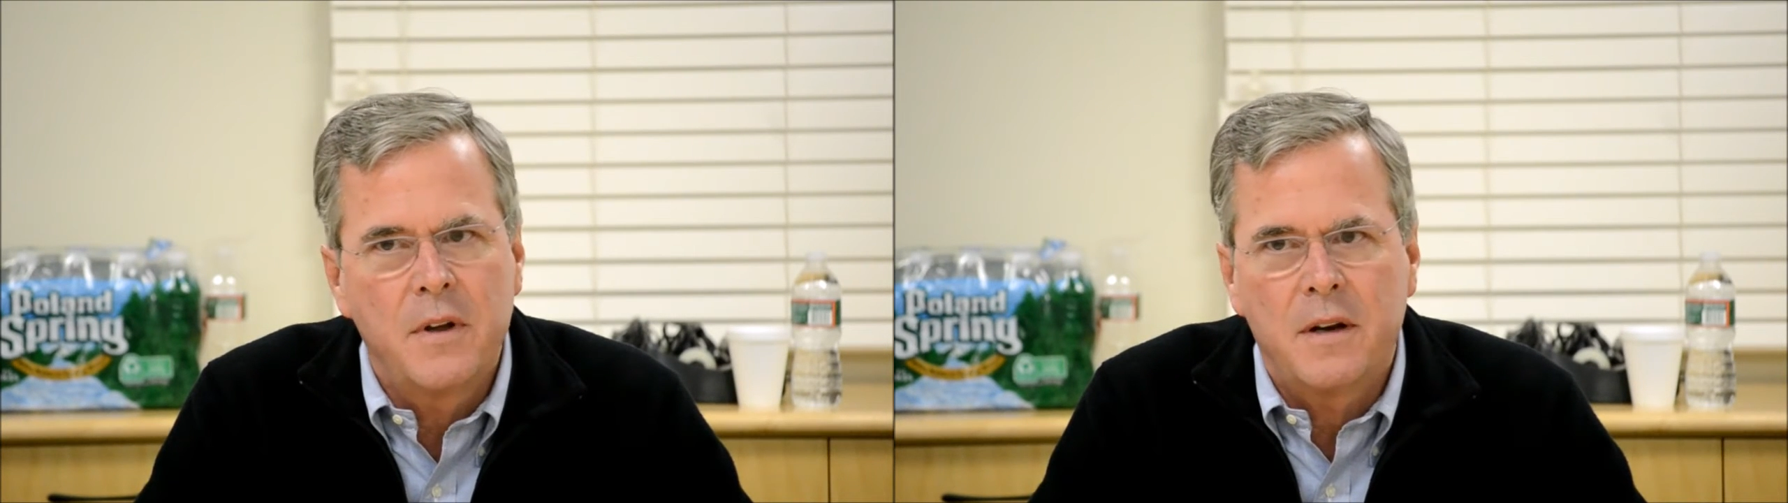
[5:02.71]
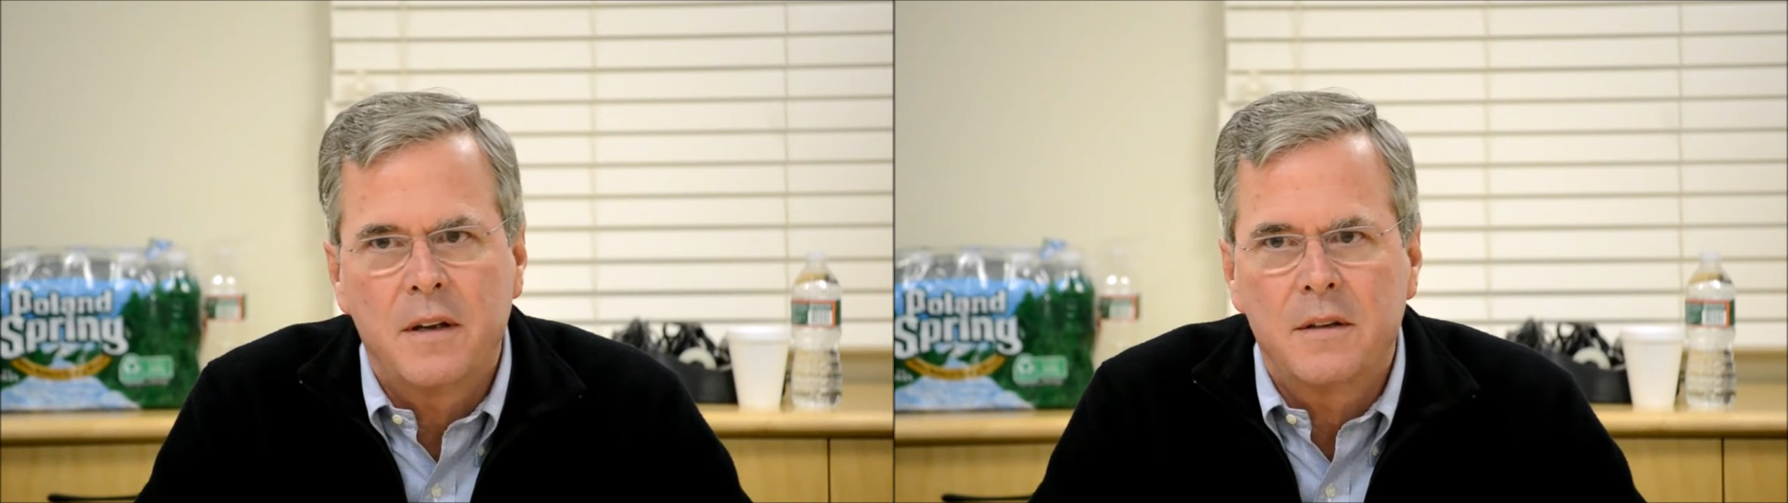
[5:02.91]

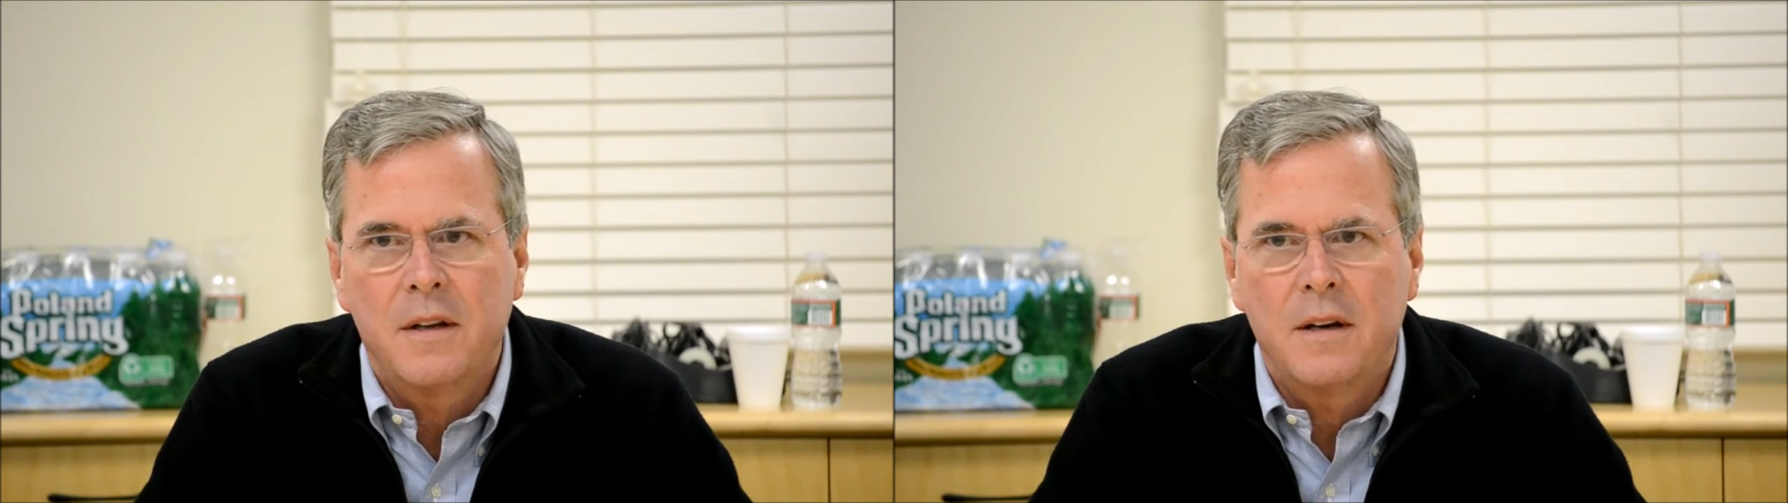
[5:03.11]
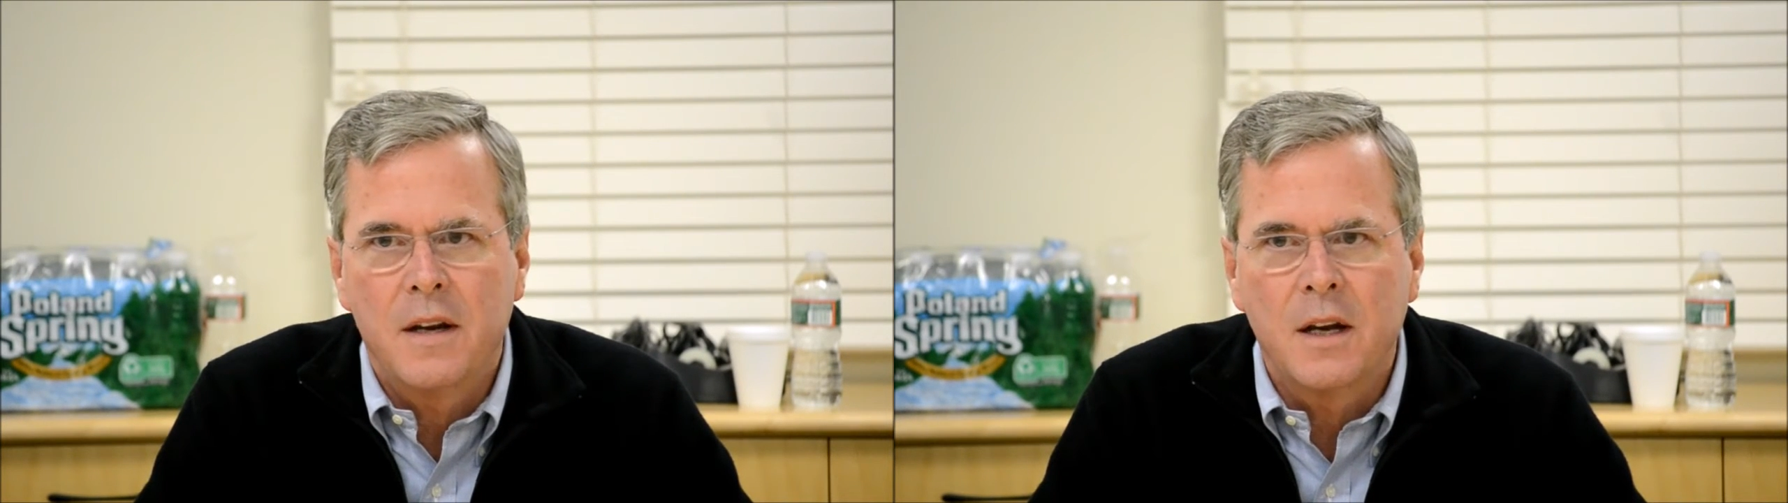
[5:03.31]

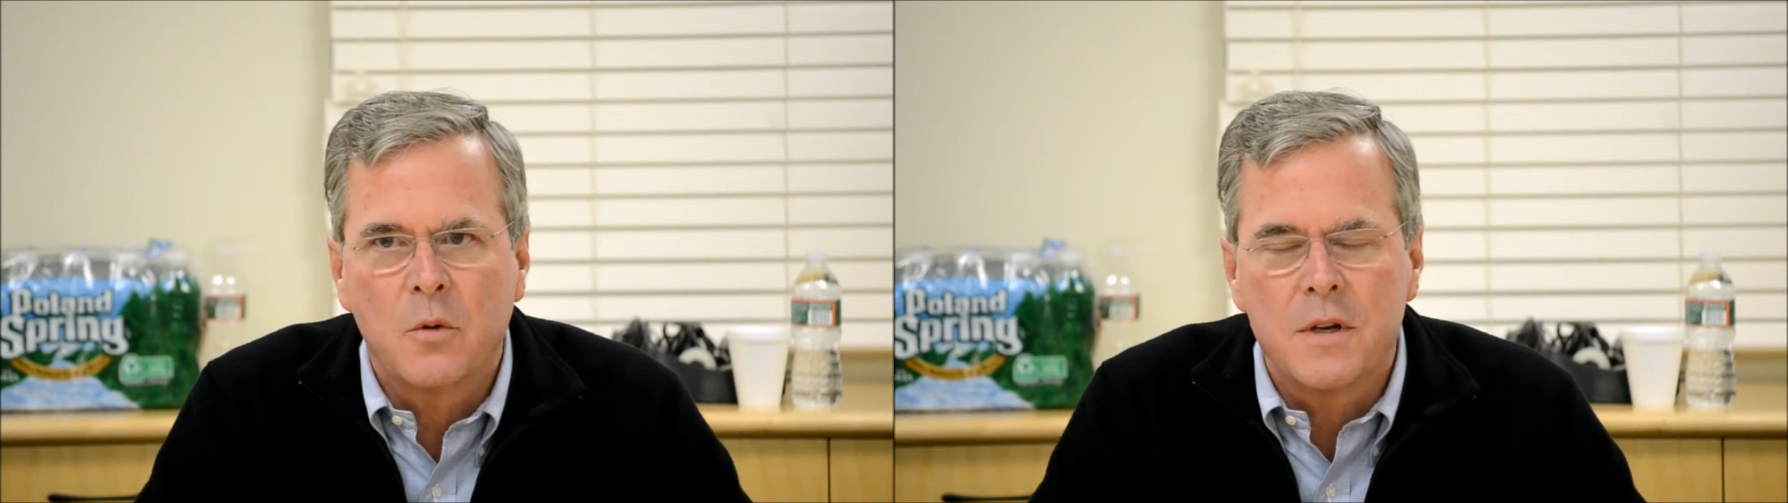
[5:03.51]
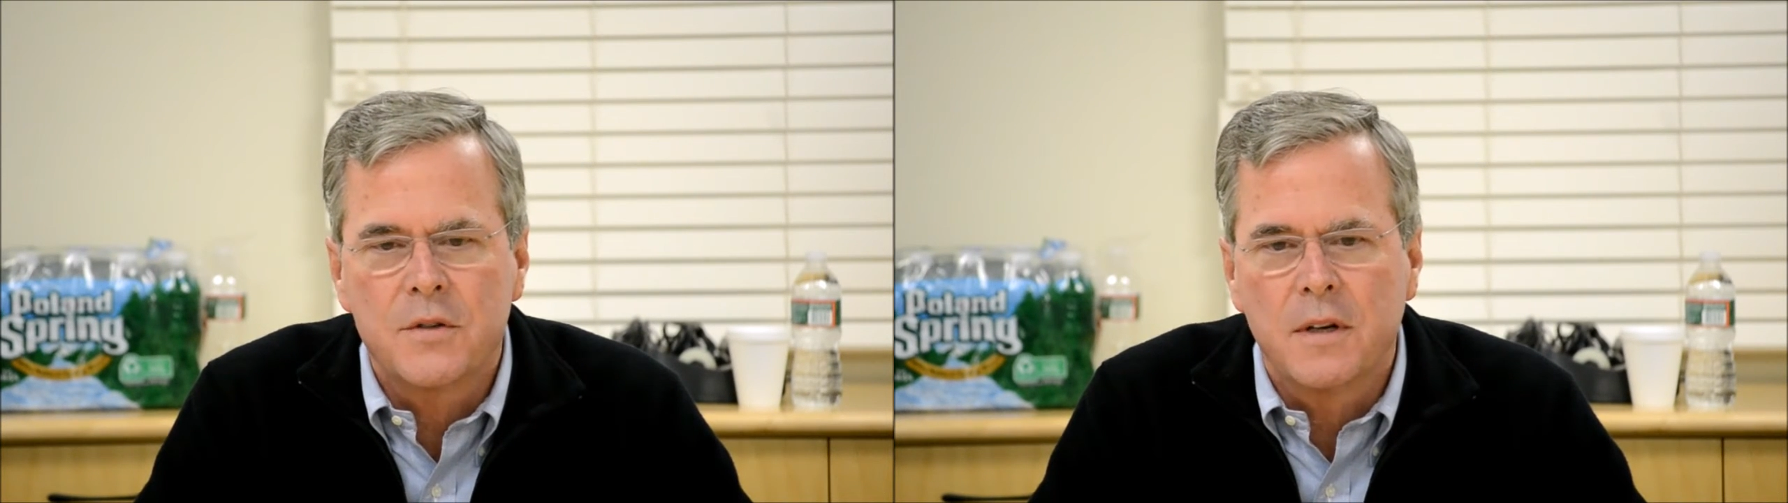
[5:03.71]
not an
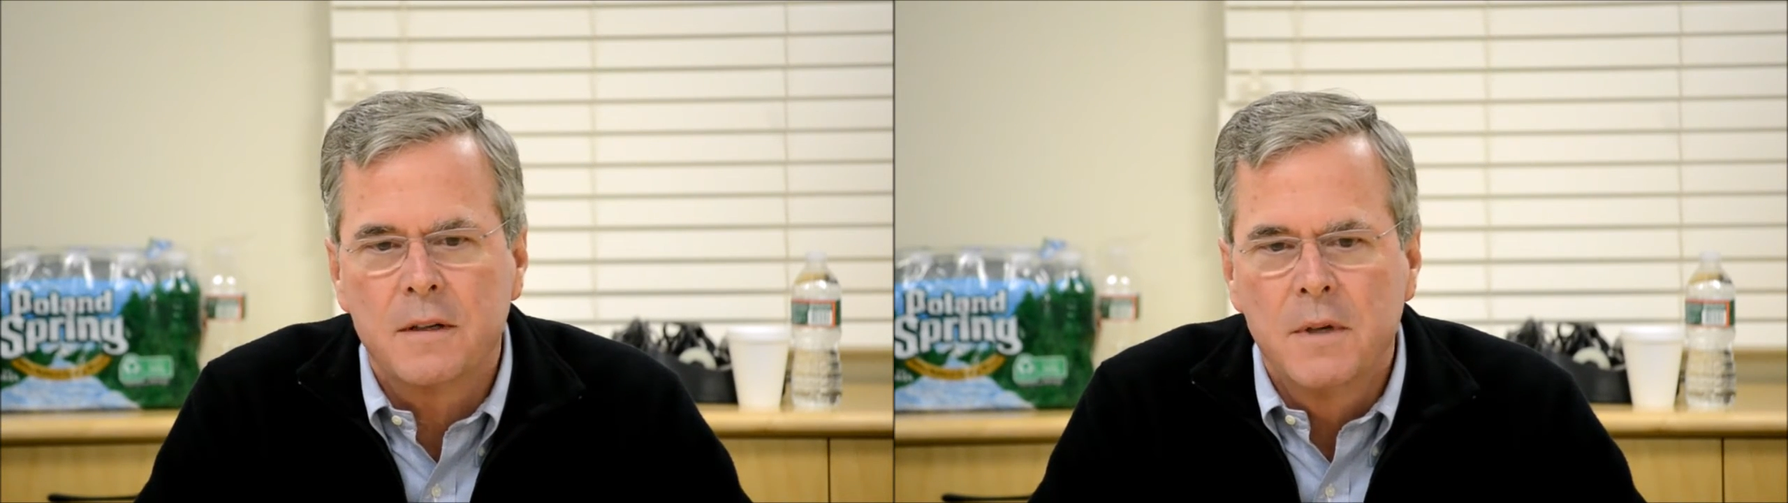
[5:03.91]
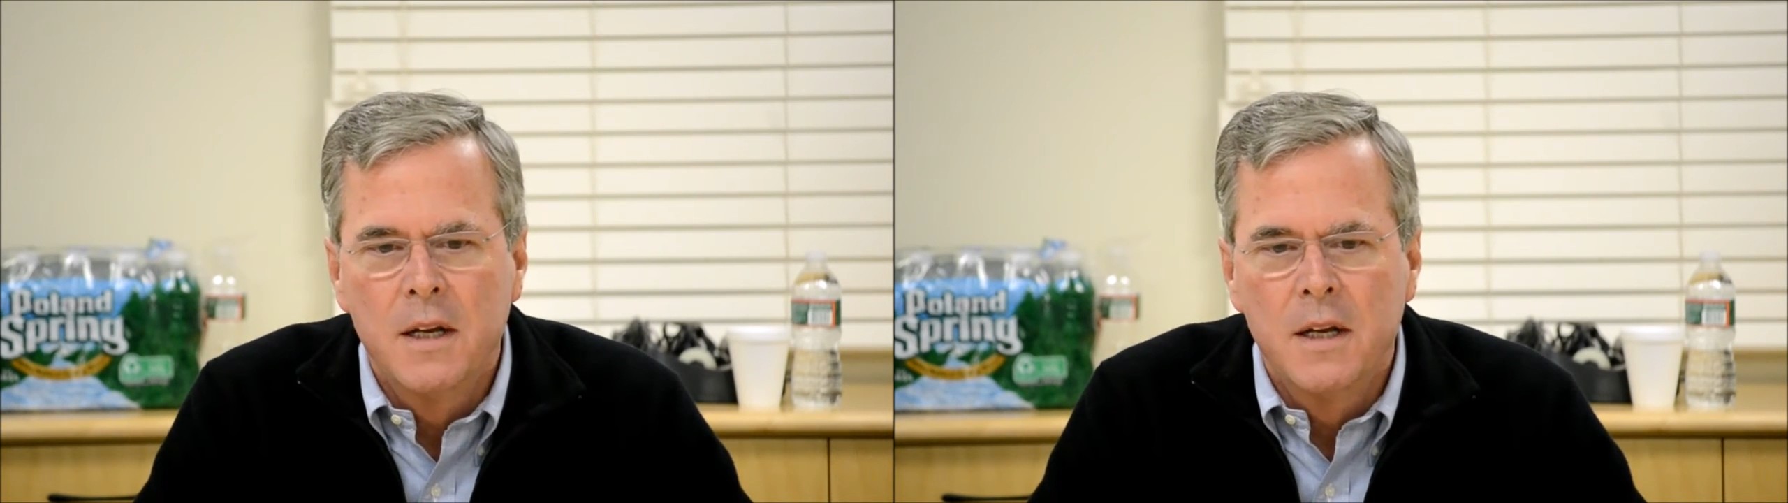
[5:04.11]
increase in it.